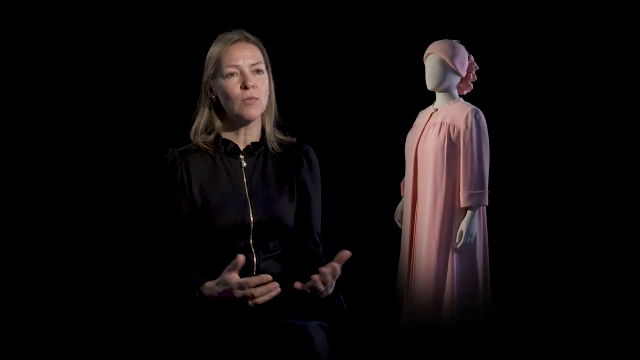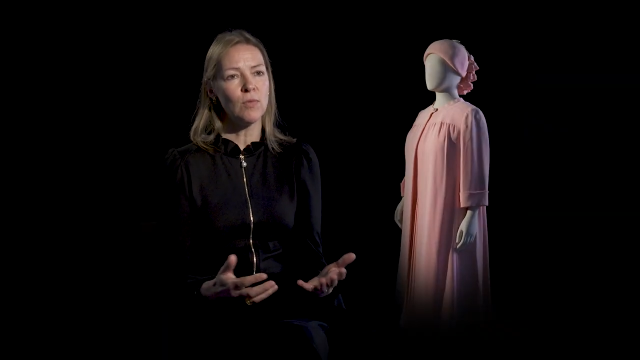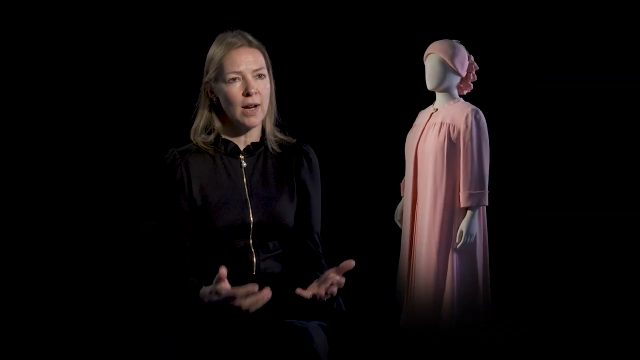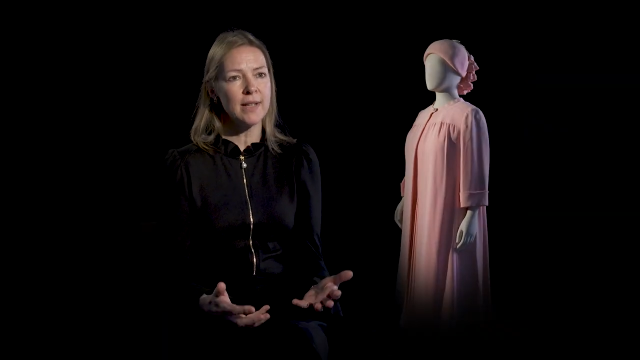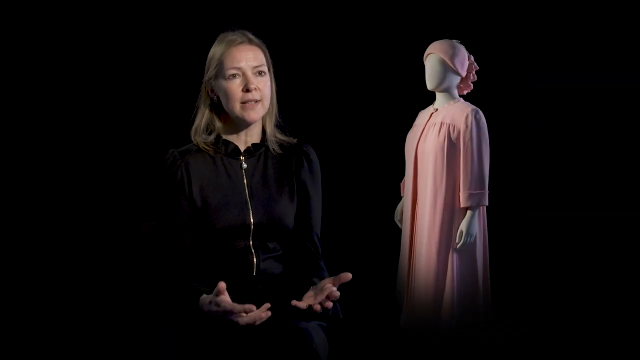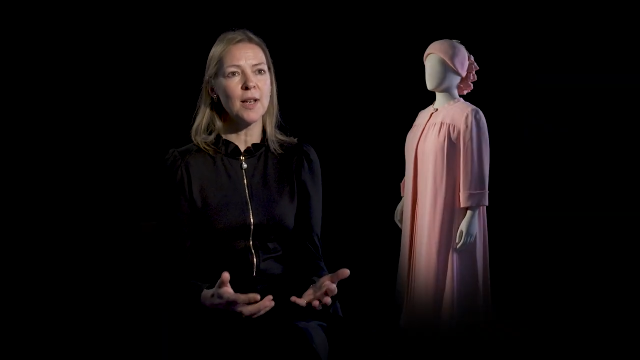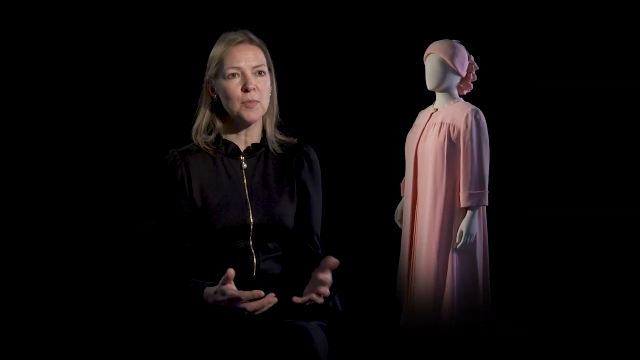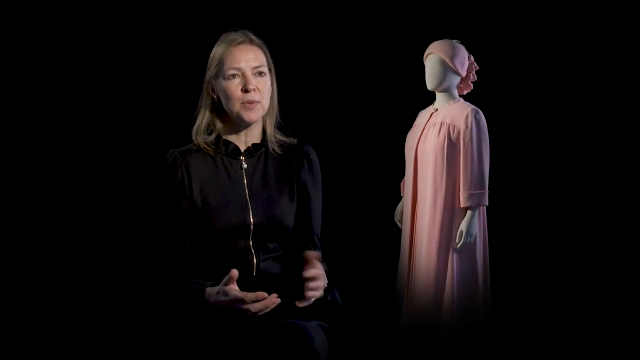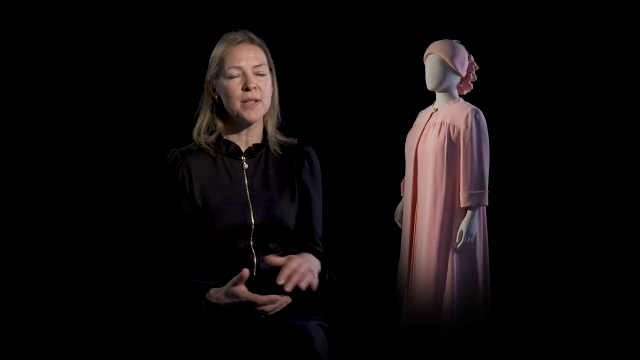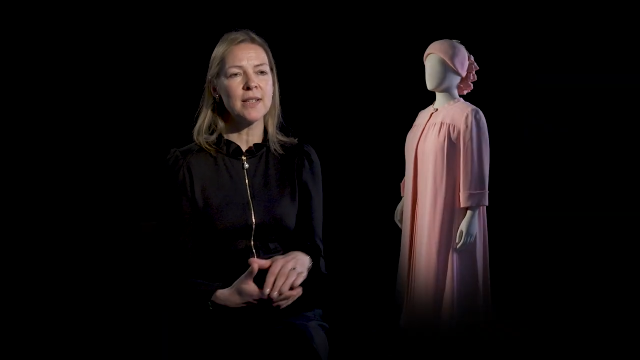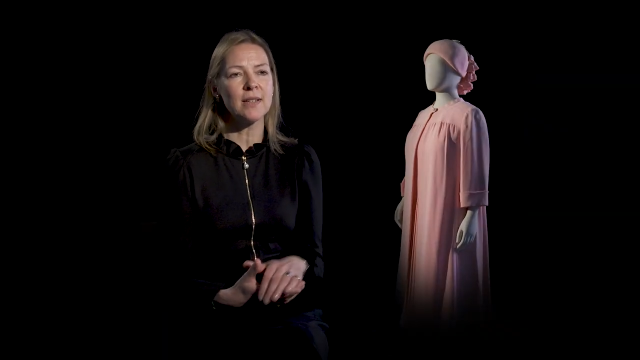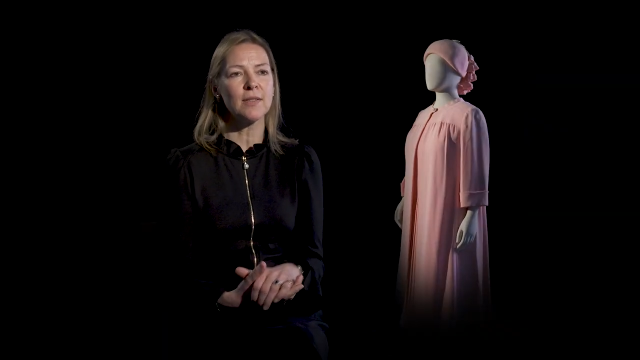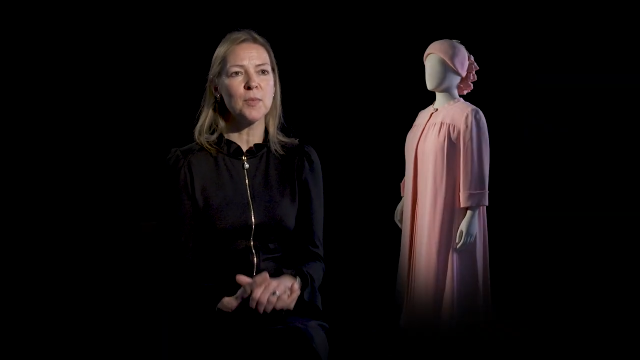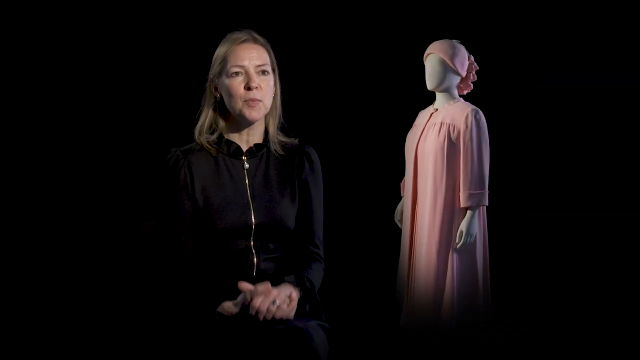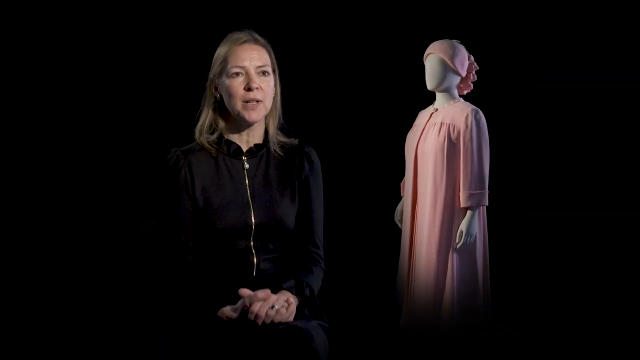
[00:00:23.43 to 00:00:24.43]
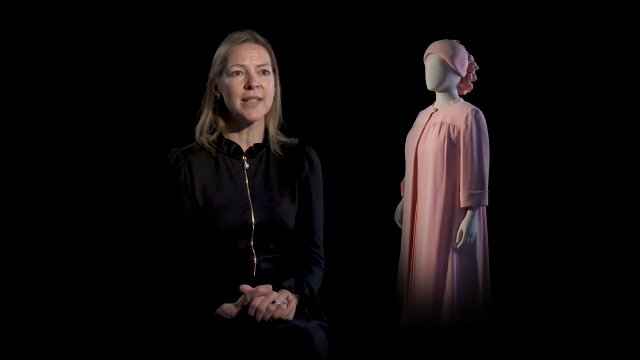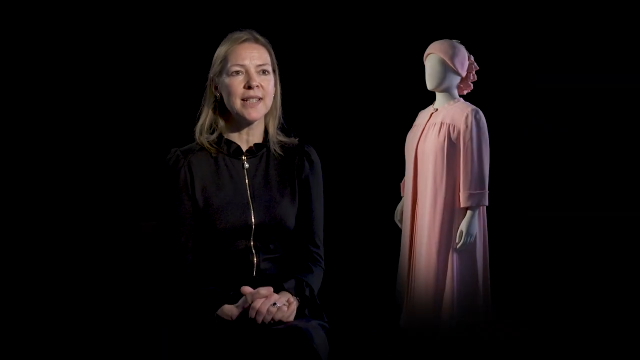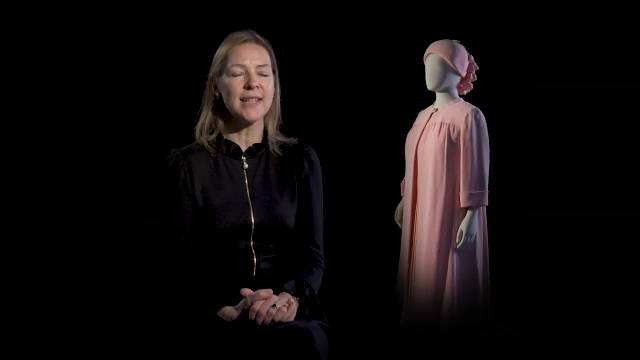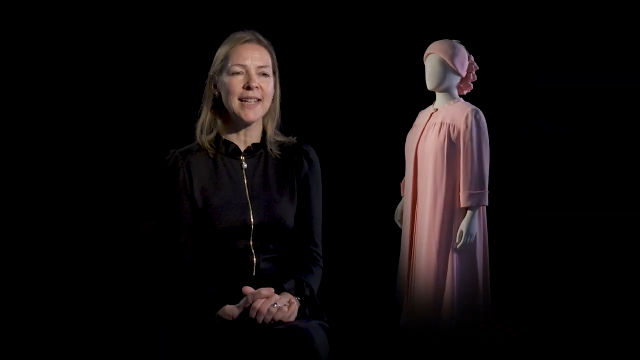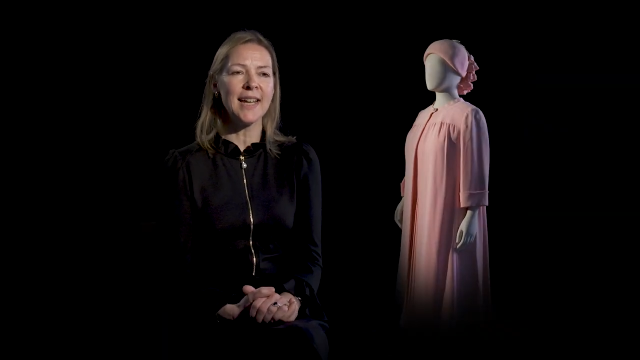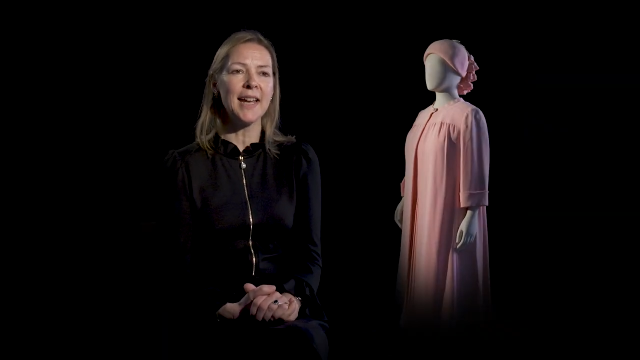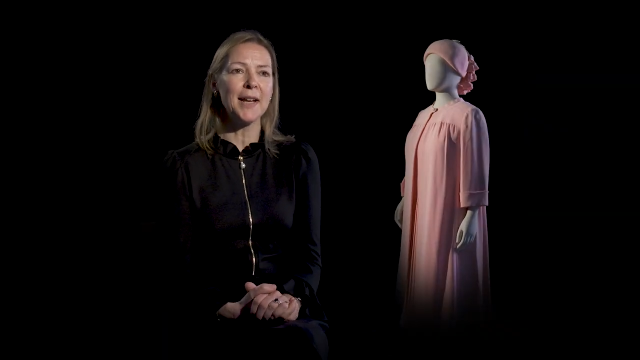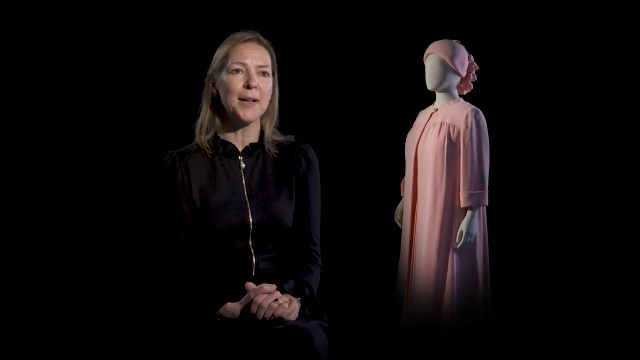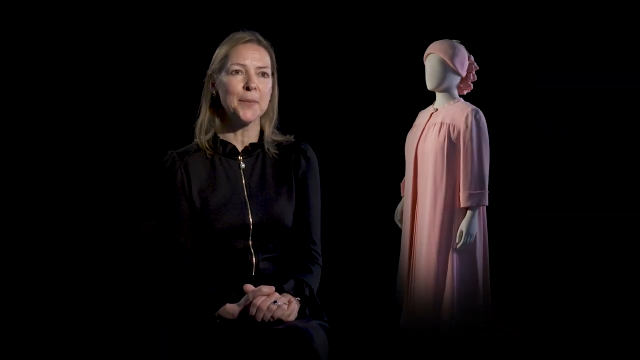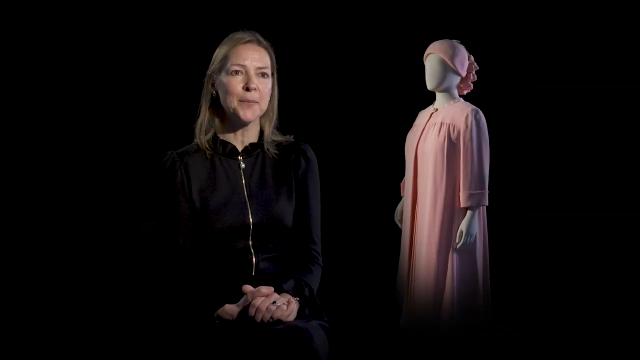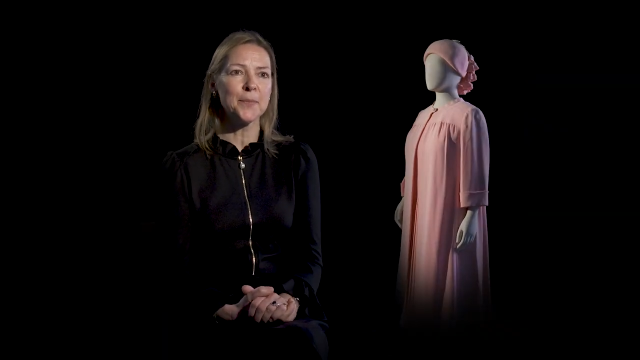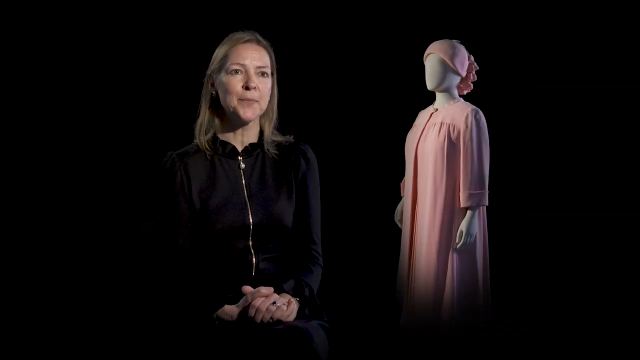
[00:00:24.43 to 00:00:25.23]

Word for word: right up until the present day.